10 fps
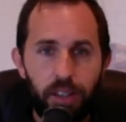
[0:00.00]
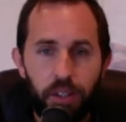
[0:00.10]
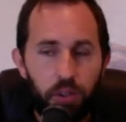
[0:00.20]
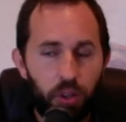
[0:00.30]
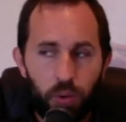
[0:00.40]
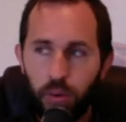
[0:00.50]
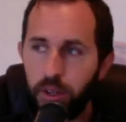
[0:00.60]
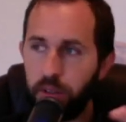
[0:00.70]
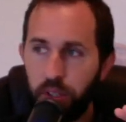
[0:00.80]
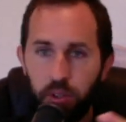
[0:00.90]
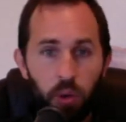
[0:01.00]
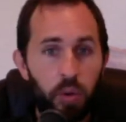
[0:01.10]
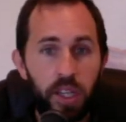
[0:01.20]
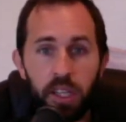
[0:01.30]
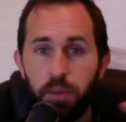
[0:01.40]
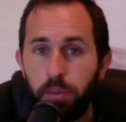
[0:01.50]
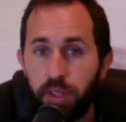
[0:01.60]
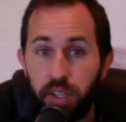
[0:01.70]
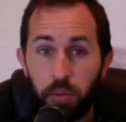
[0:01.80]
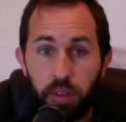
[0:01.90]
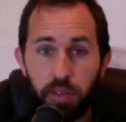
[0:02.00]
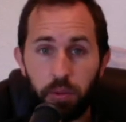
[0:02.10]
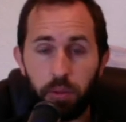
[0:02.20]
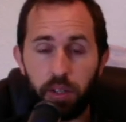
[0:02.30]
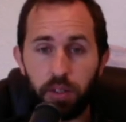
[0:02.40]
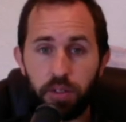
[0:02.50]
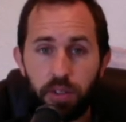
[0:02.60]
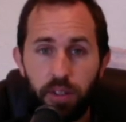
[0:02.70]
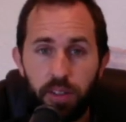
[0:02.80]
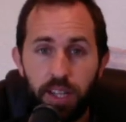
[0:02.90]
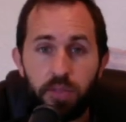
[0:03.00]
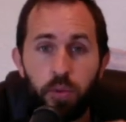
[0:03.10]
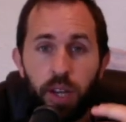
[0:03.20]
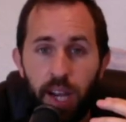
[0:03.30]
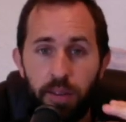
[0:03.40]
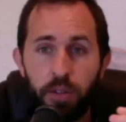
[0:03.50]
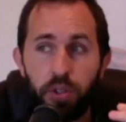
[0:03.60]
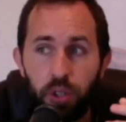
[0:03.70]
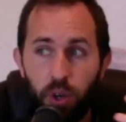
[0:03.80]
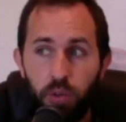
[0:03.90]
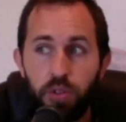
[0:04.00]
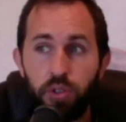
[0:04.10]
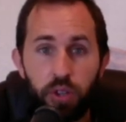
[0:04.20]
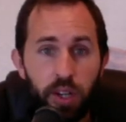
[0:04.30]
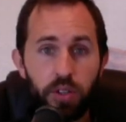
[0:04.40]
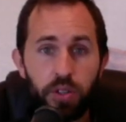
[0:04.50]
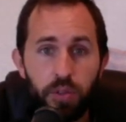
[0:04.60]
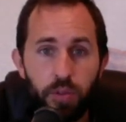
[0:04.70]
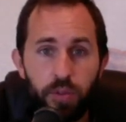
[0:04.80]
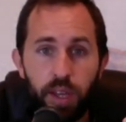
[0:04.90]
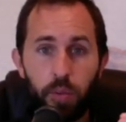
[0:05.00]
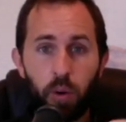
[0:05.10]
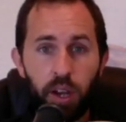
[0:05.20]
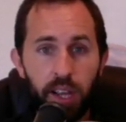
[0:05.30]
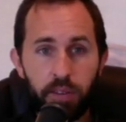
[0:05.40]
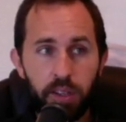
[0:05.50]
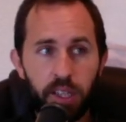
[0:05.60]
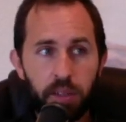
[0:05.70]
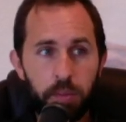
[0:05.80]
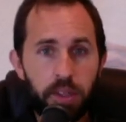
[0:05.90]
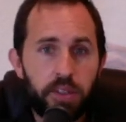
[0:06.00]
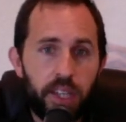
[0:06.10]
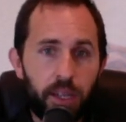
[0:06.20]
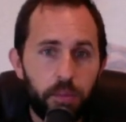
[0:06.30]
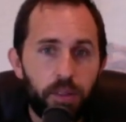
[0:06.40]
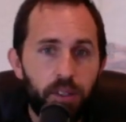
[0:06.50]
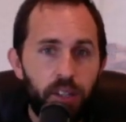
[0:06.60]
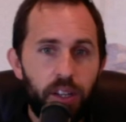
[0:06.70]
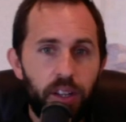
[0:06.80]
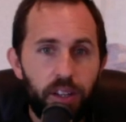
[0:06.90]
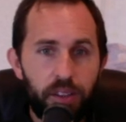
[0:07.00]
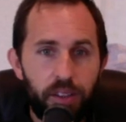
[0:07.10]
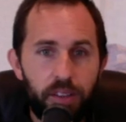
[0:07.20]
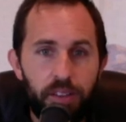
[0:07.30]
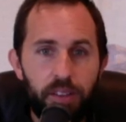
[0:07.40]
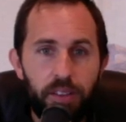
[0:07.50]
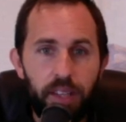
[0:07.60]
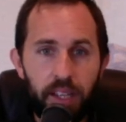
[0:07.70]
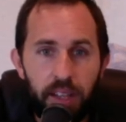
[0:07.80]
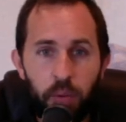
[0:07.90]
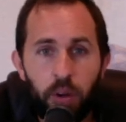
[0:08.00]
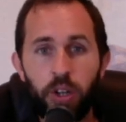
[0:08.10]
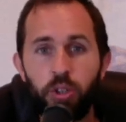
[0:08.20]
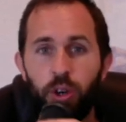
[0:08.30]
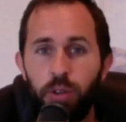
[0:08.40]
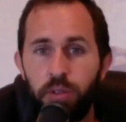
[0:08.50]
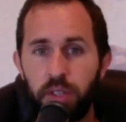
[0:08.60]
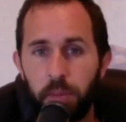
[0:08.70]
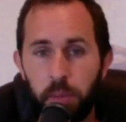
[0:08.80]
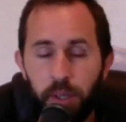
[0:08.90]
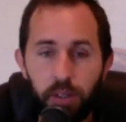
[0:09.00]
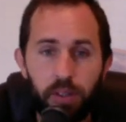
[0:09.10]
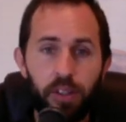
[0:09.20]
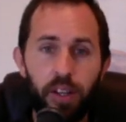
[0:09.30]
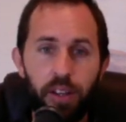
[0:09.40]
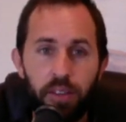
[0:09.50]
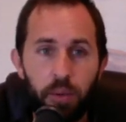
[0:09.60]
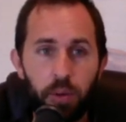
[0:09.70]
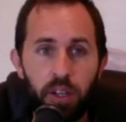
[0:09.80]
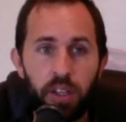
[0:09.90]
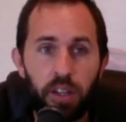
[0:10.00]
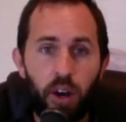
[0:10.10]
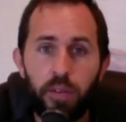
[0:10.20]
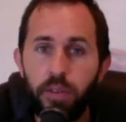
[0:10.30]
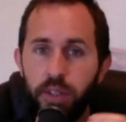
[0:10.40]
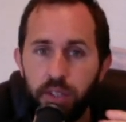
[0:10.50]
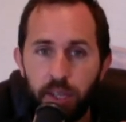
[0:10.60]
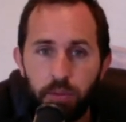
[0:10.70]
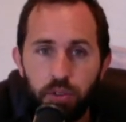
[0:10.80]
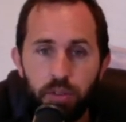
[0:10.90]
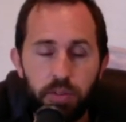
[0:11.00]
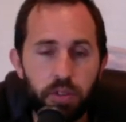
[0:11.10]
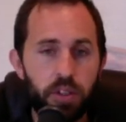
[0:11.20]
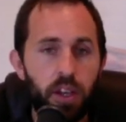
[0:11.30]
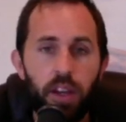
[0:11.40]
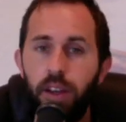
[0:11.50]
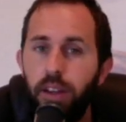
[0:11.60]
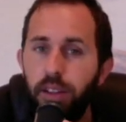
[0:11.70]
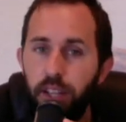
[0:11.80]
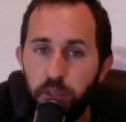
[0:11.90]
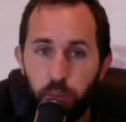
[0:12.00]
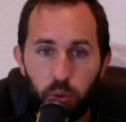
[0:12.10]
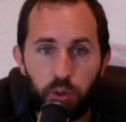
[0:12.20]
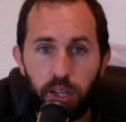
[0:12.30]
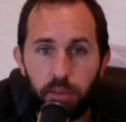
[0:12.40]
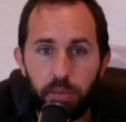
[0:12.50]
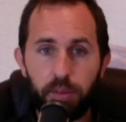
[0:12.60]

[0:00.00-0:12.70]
You don't want to, you don't need to blend in with everyone else. That's what average coaches and trainers do. They want everything to be the same. They, they want to charge the same amount. They want to offer the same service. That's bullcrap.